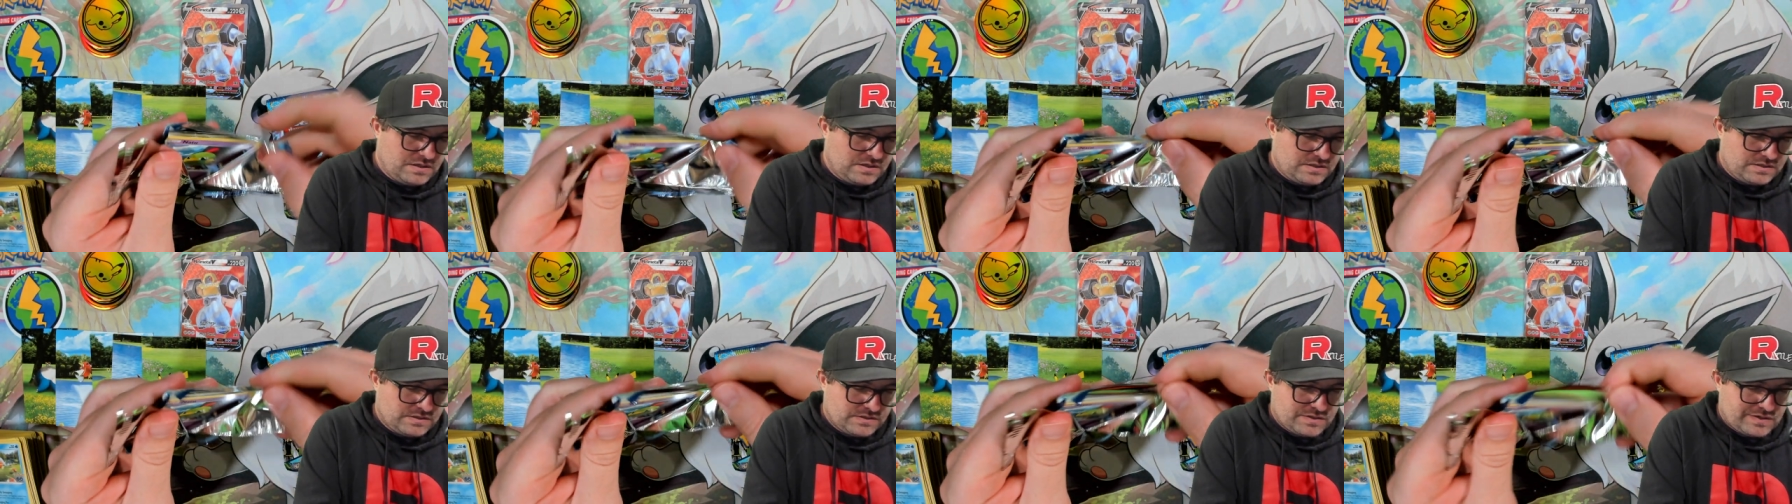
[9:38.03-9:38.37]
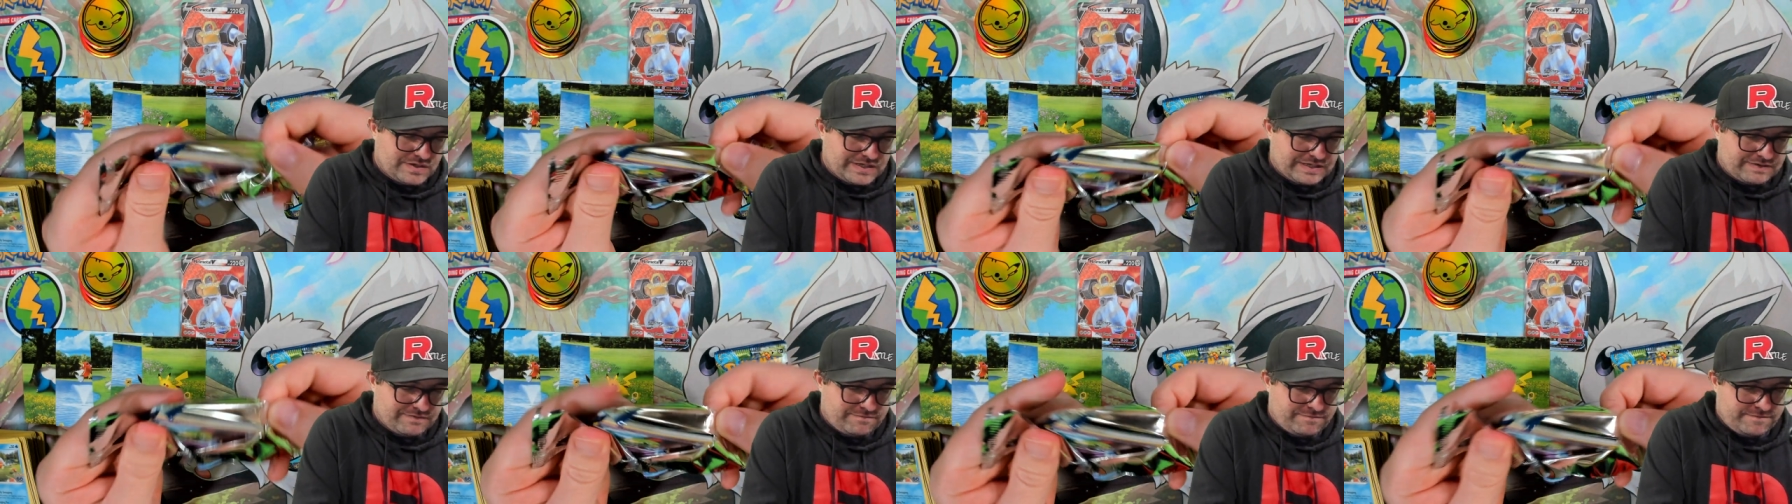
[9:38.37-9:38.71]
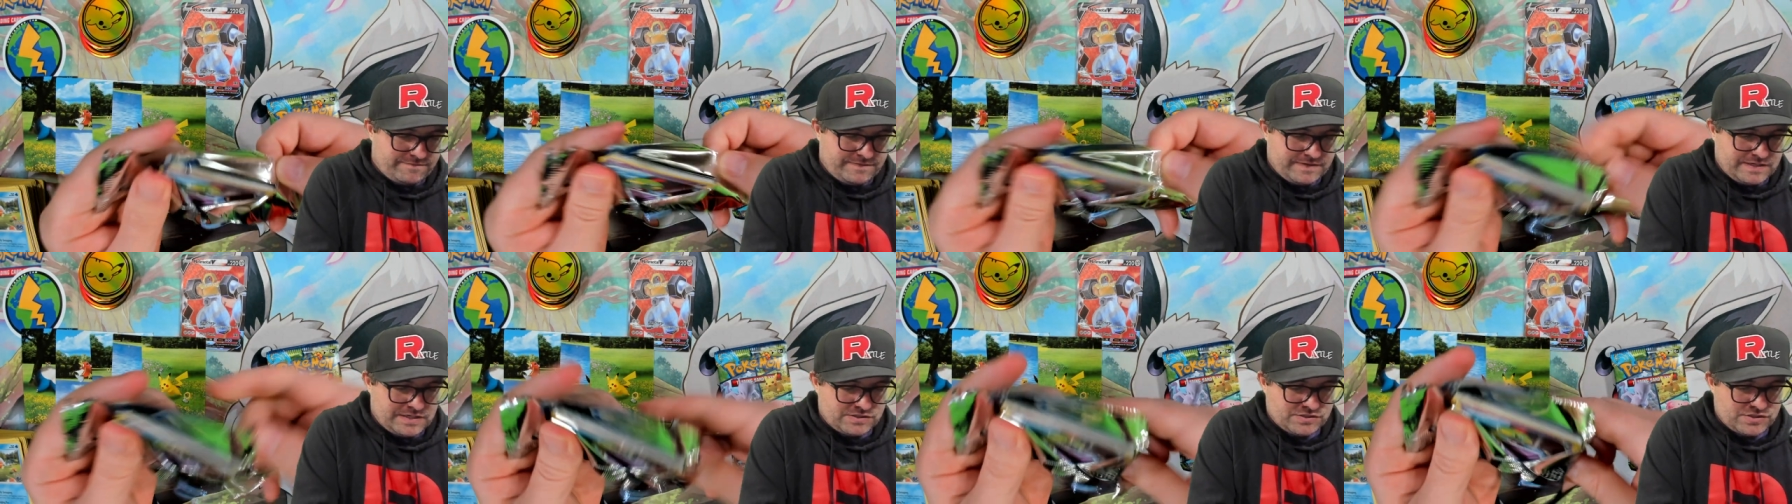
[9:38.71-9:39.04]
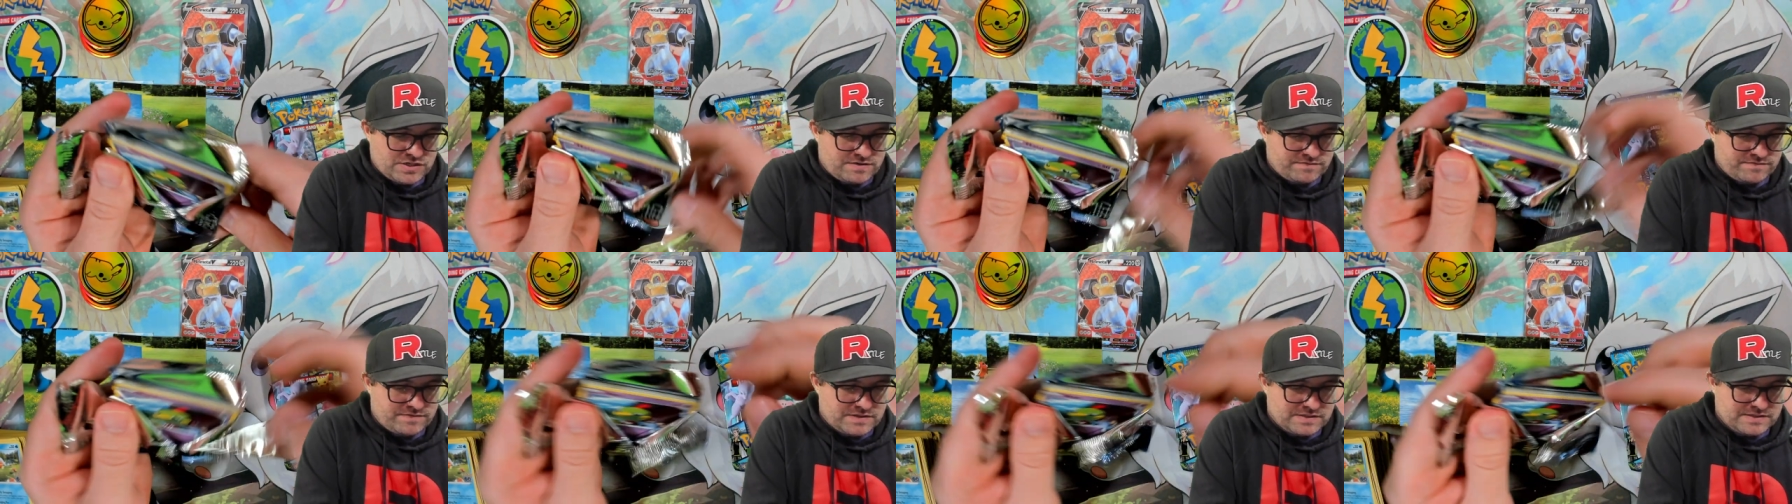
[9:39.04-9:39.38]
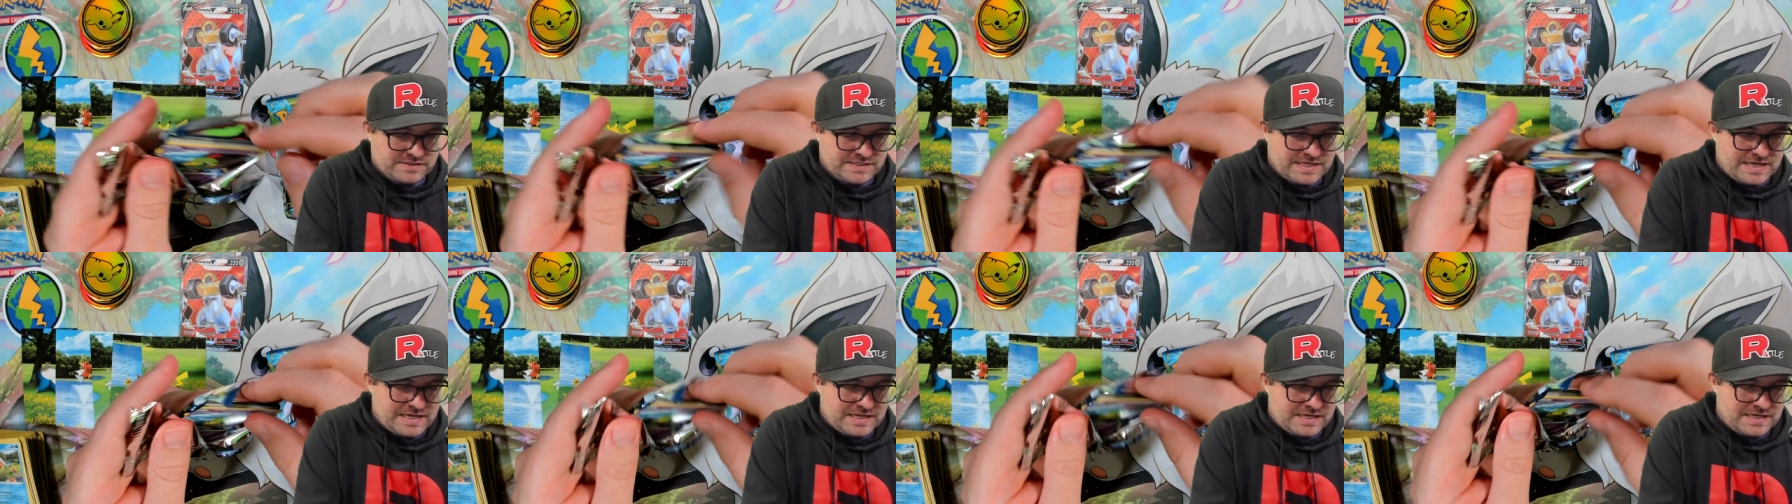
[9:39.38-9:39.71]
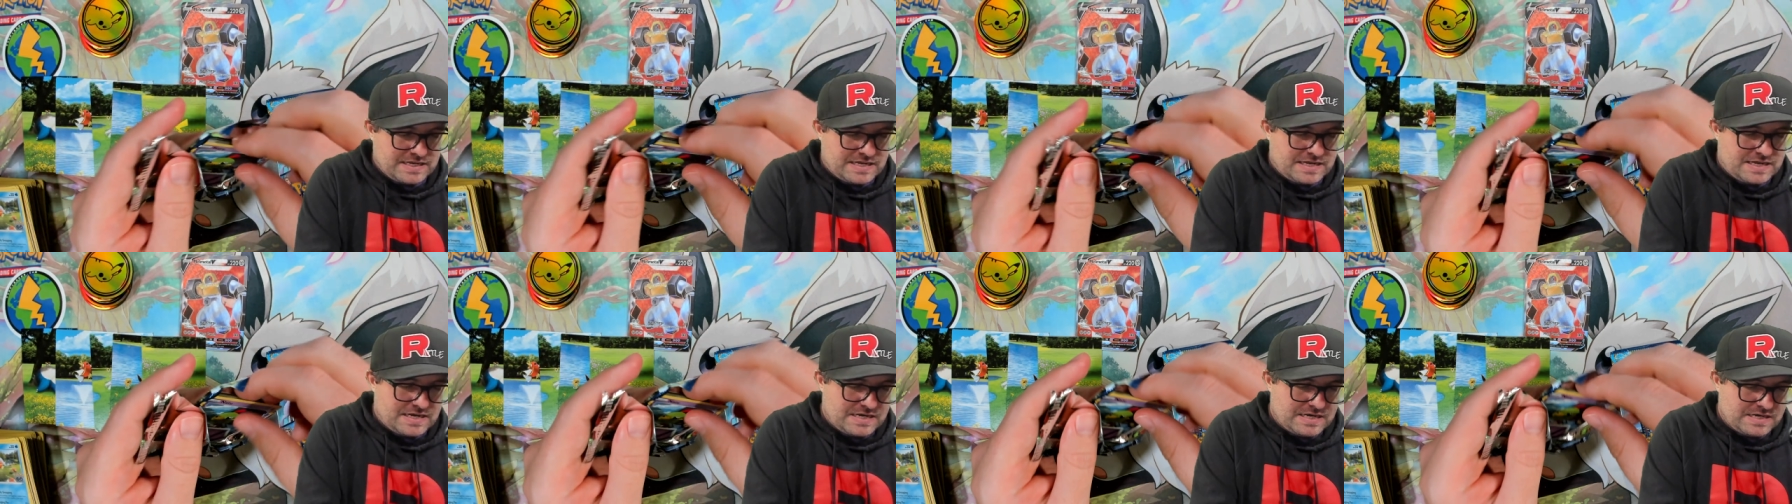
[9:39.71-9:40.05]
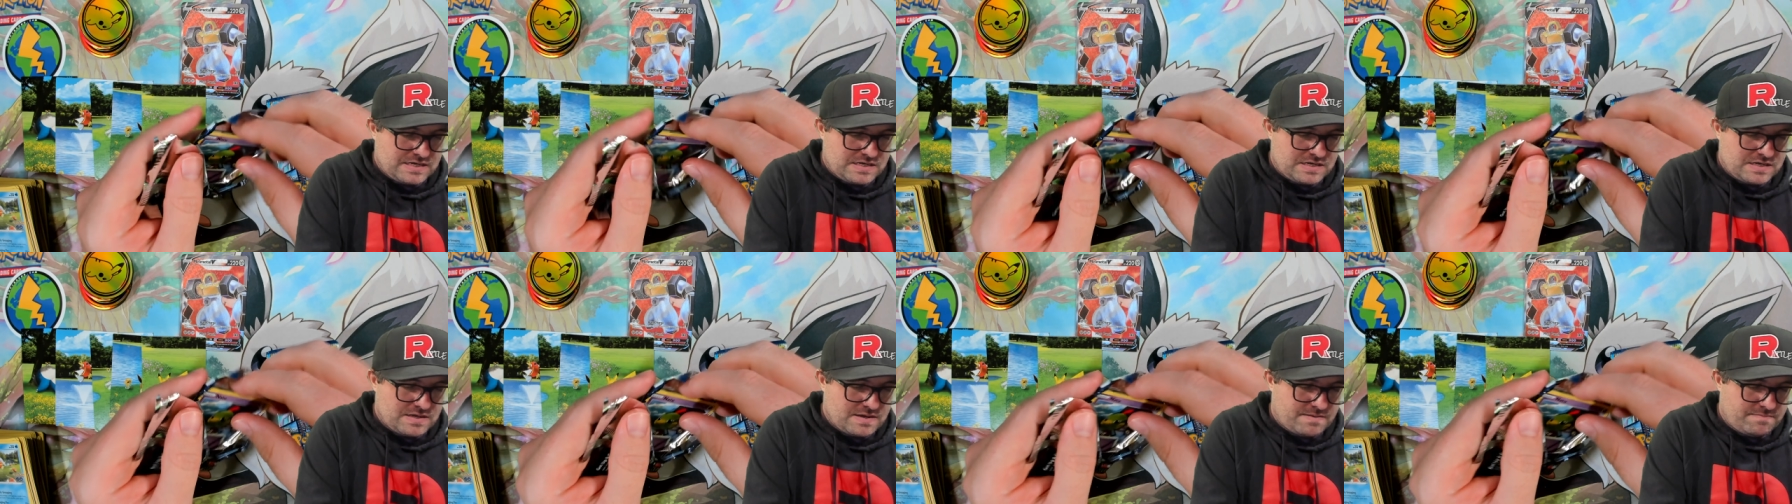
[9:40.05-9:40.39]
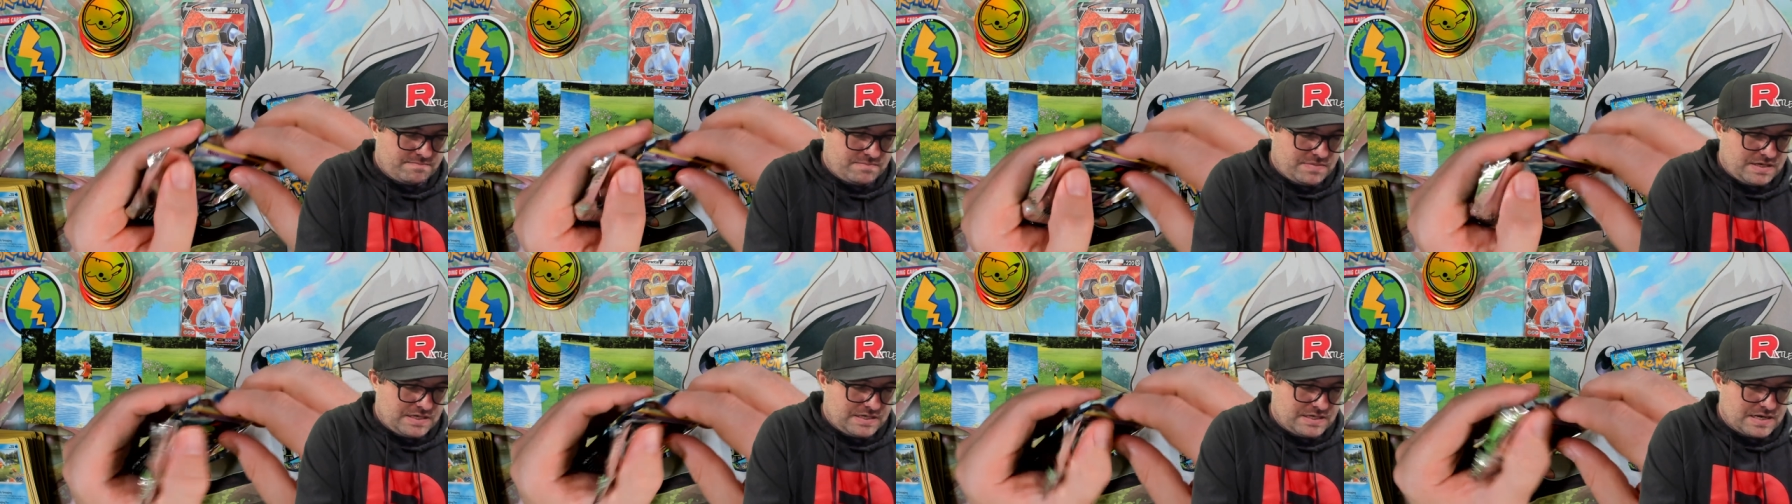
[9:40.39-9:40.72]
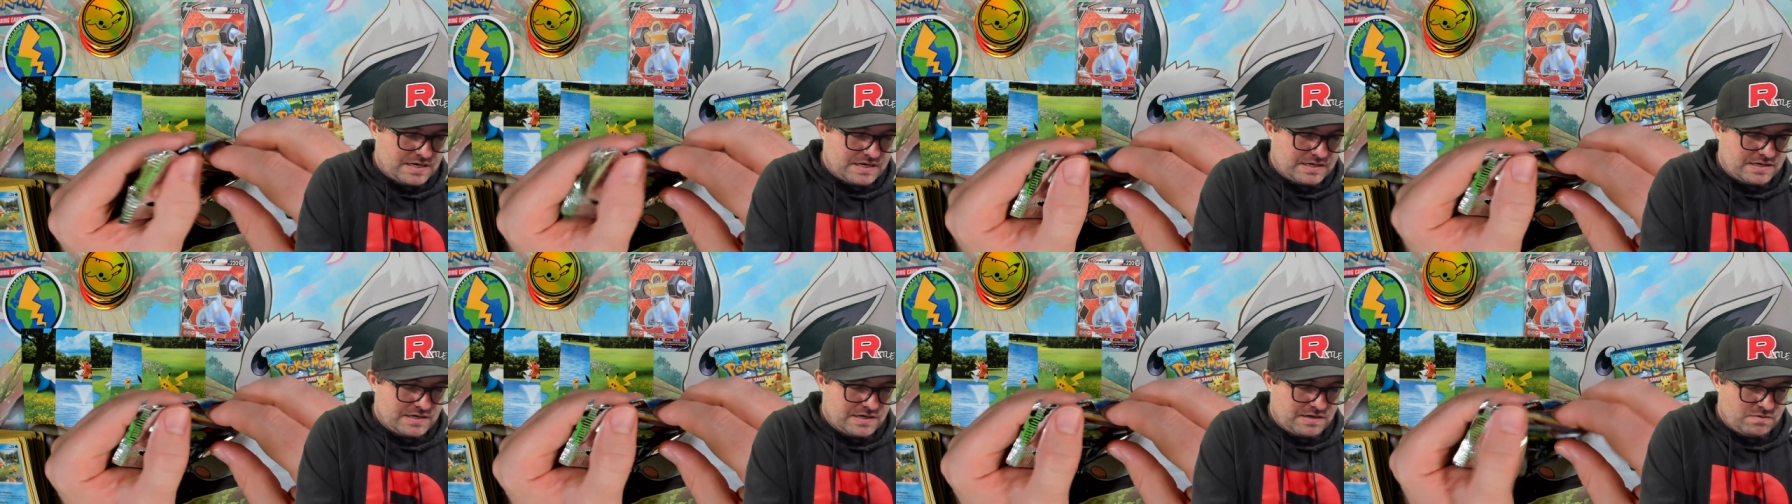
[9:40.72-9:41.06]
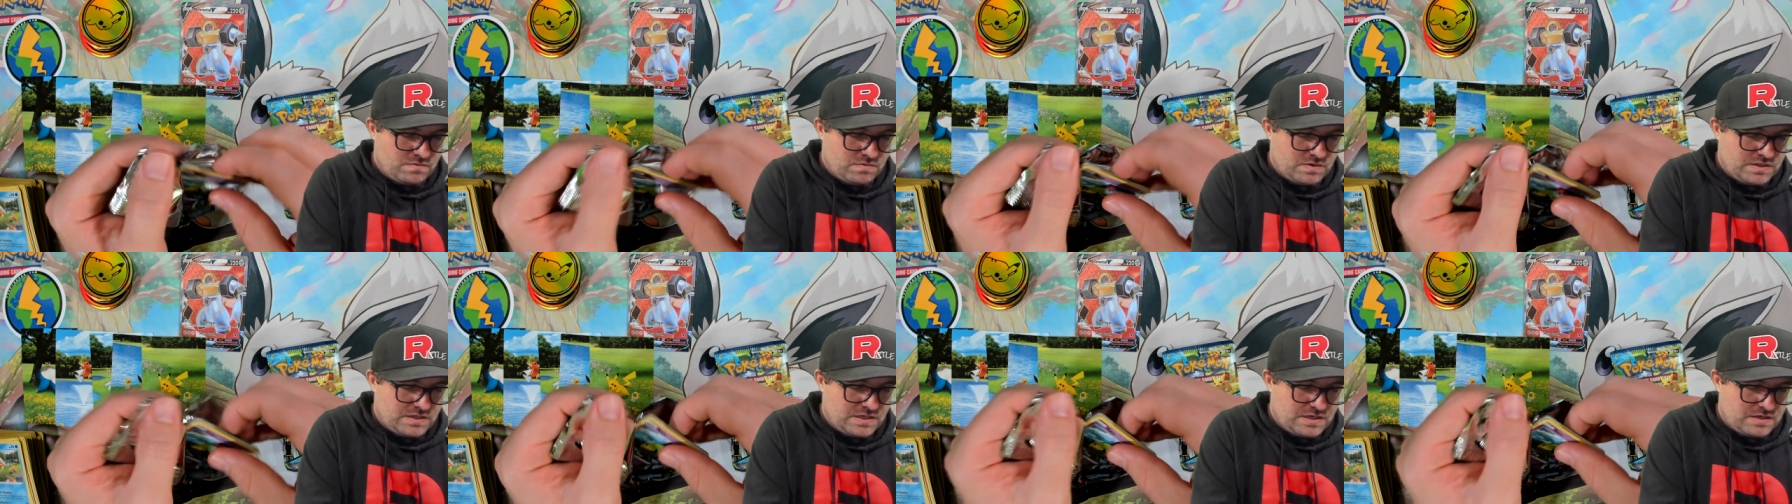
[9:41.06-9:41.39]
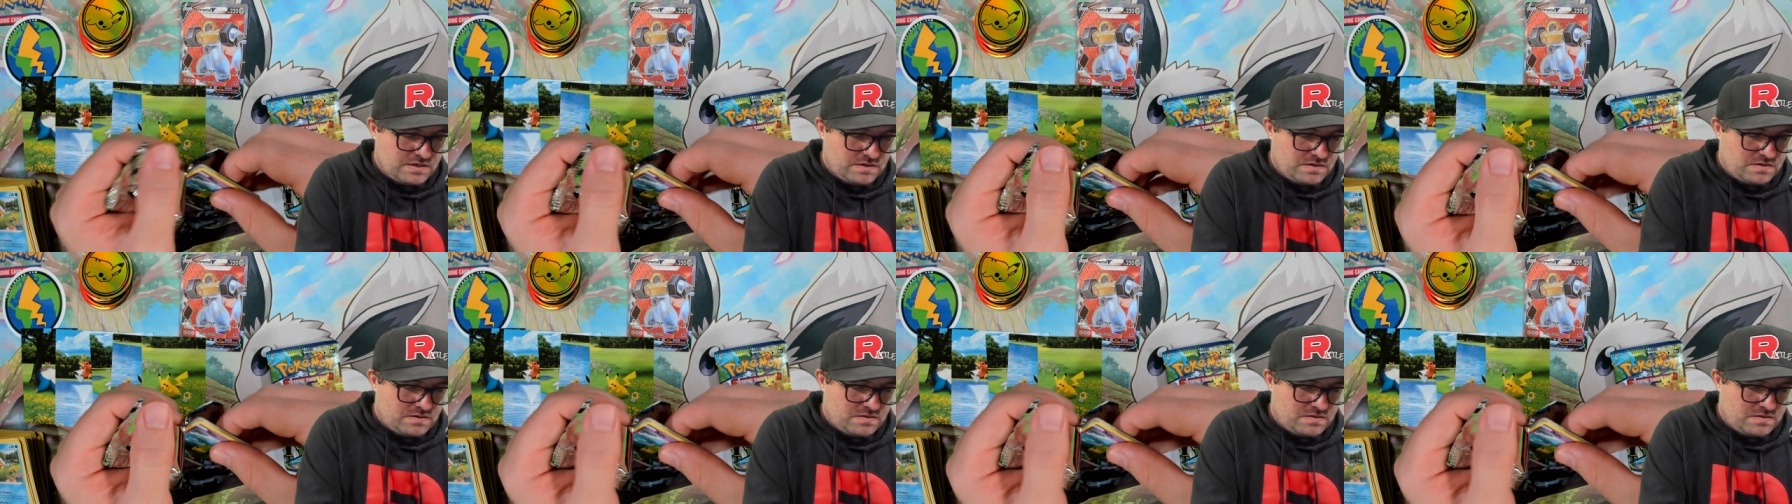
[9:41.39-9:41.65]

so I can finish off the set and be done with it.